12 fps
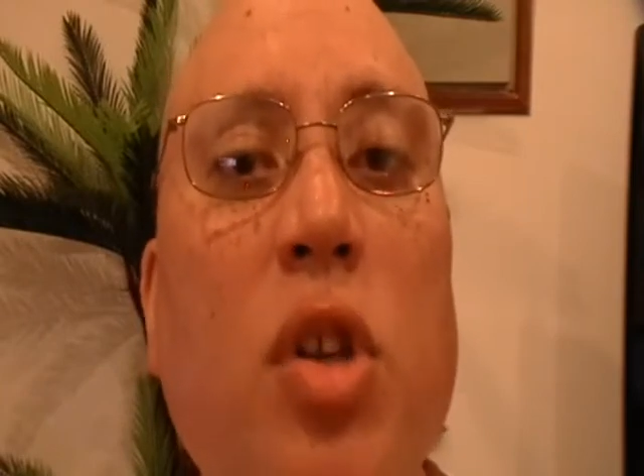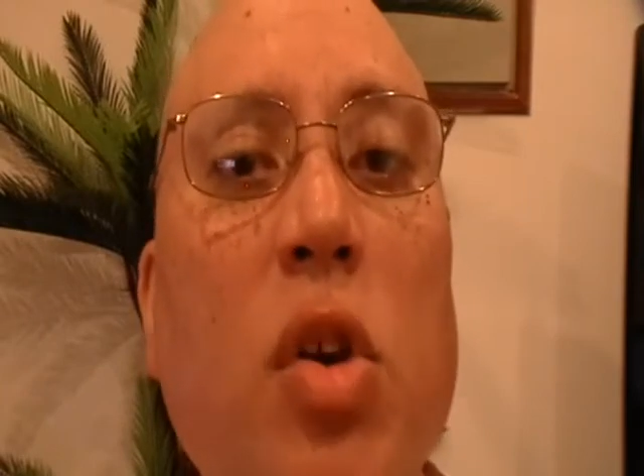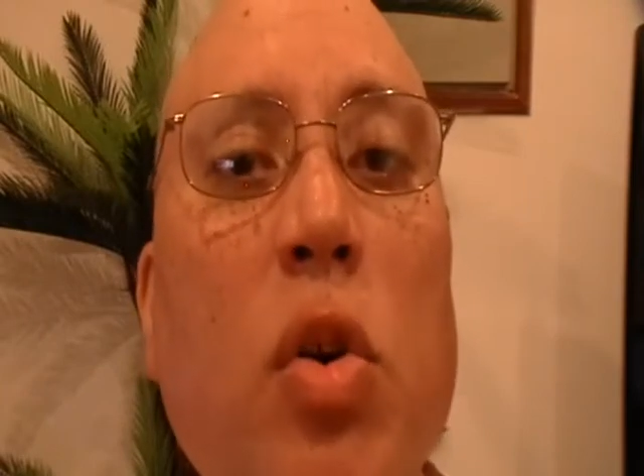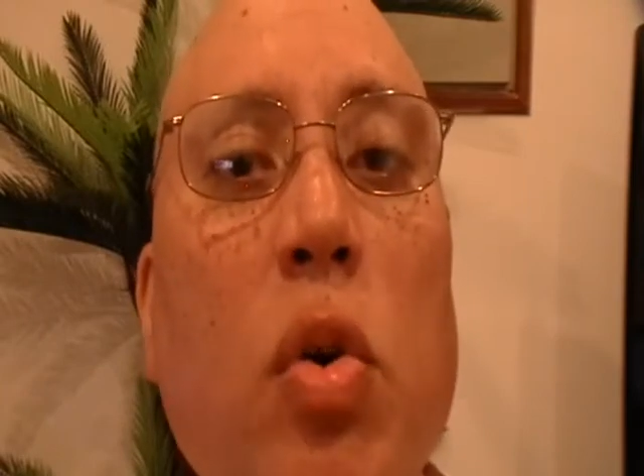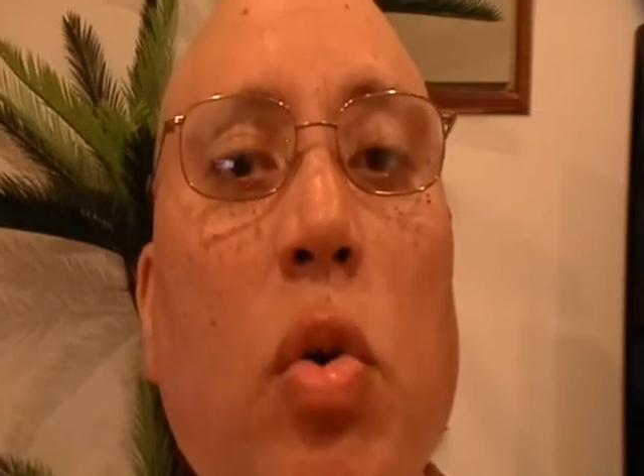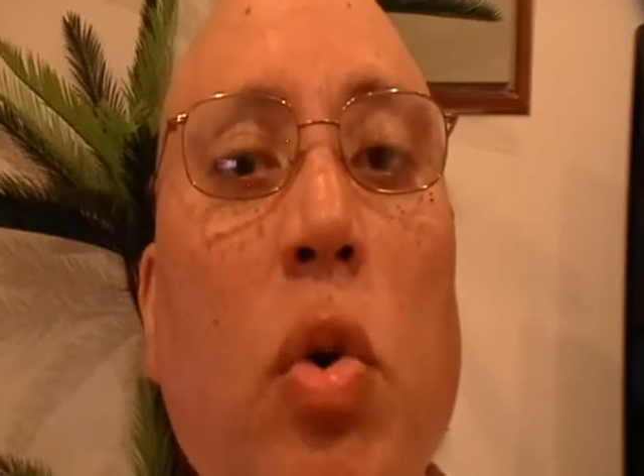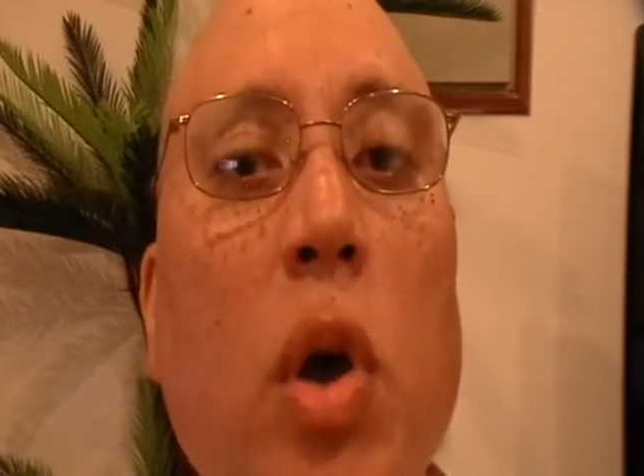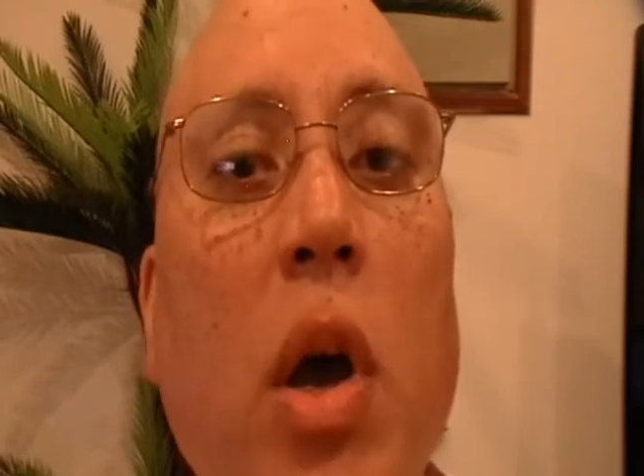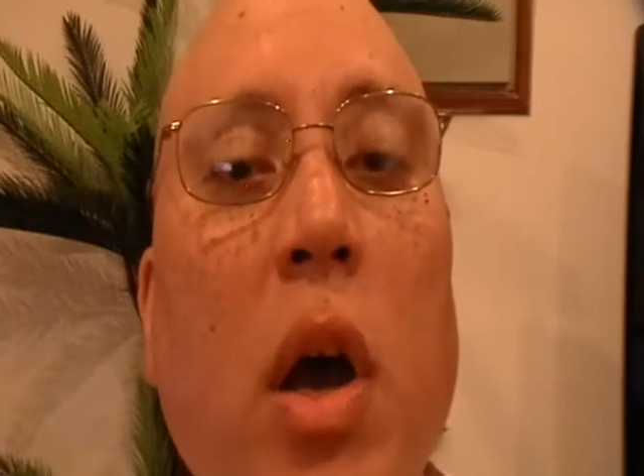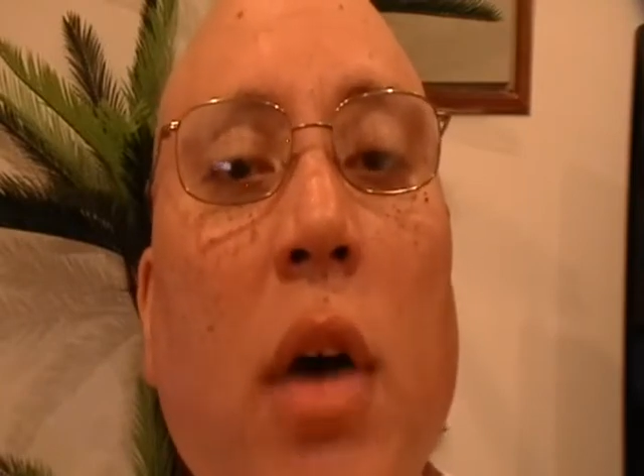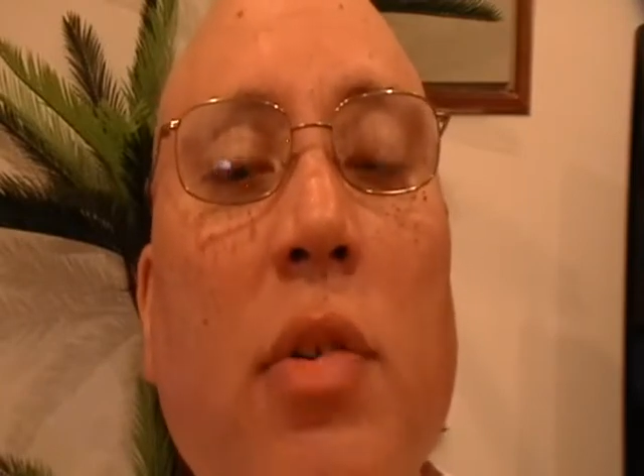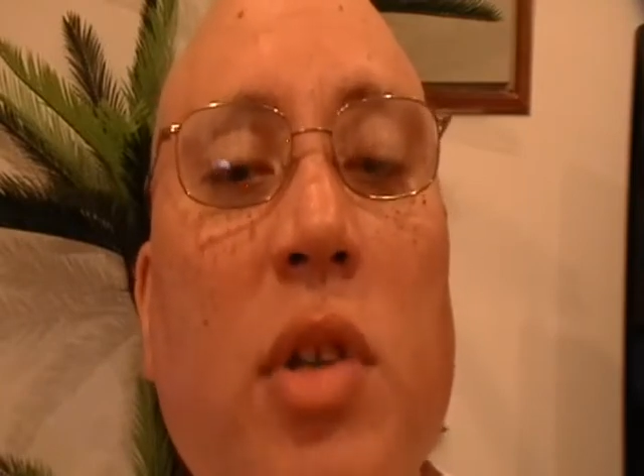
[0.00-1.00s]
2
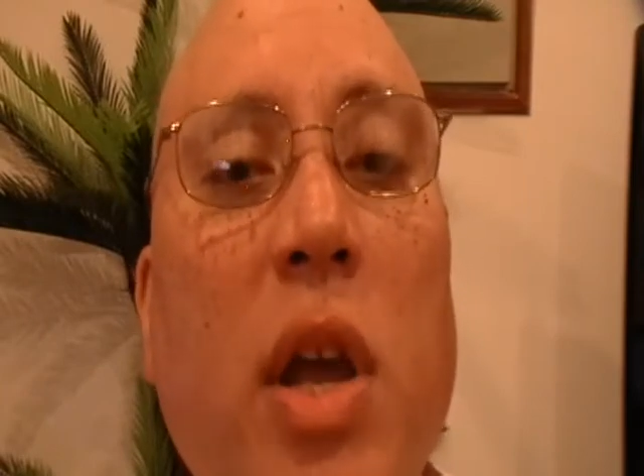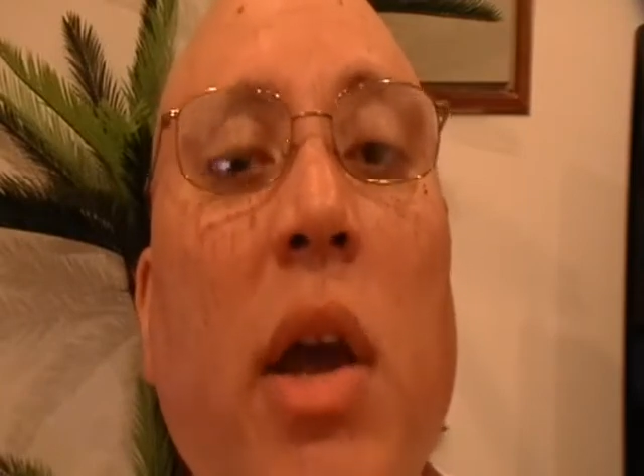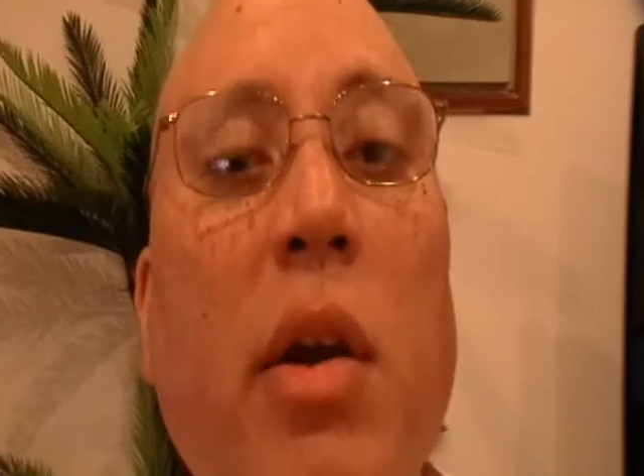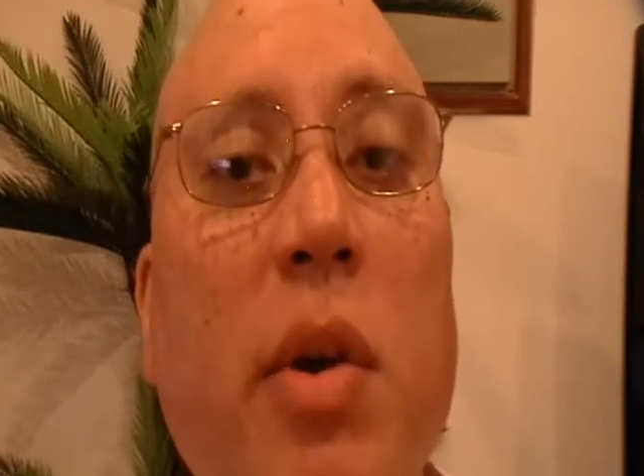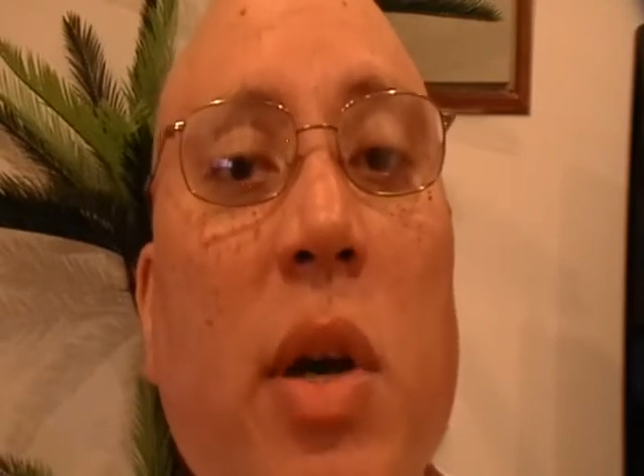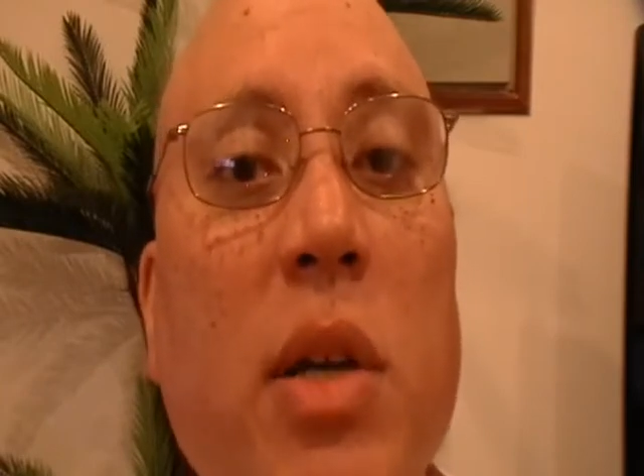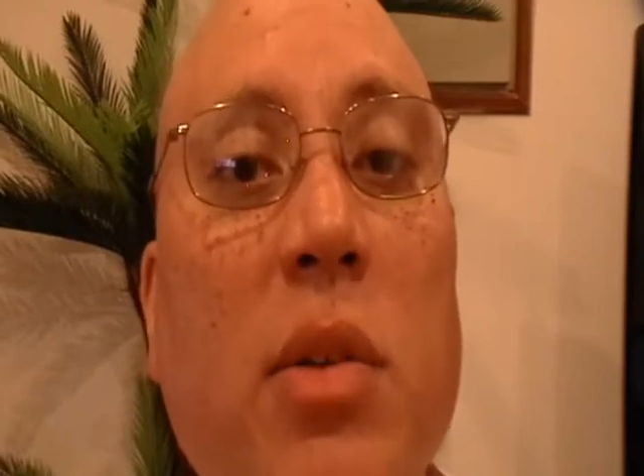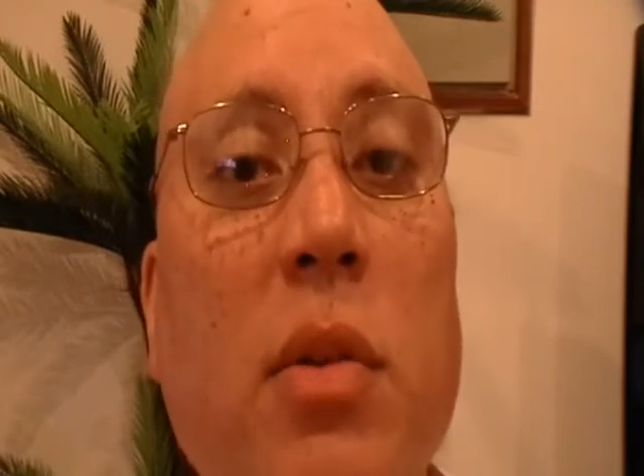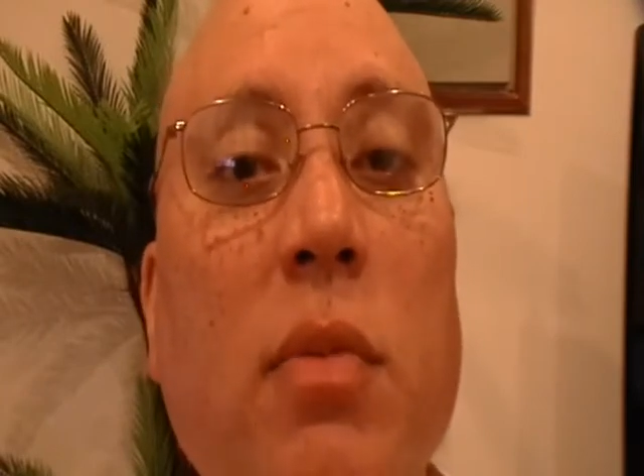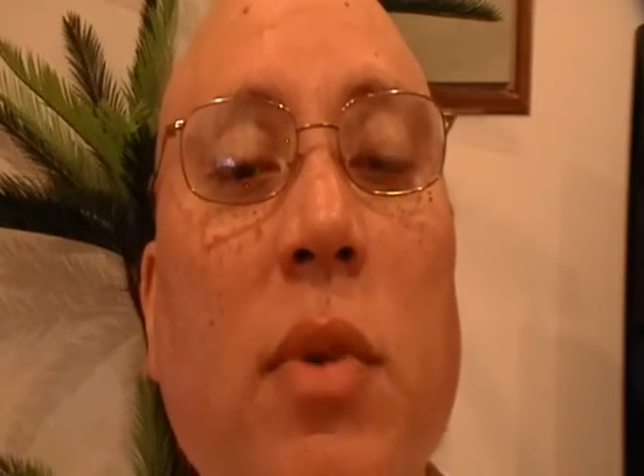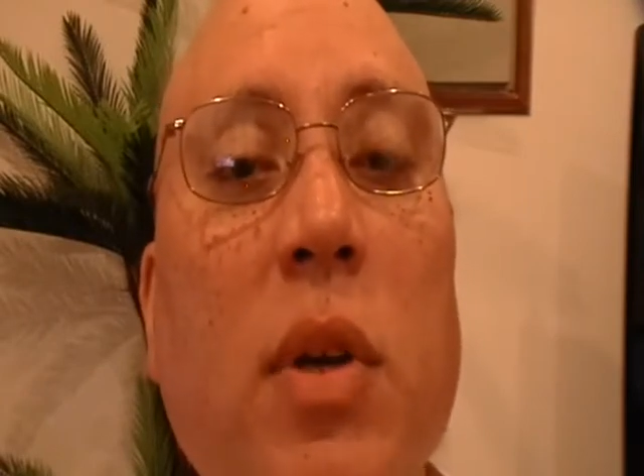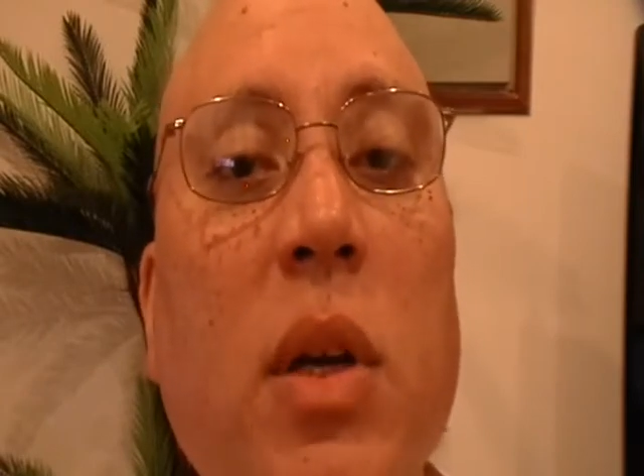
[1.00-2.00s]
of terrorism.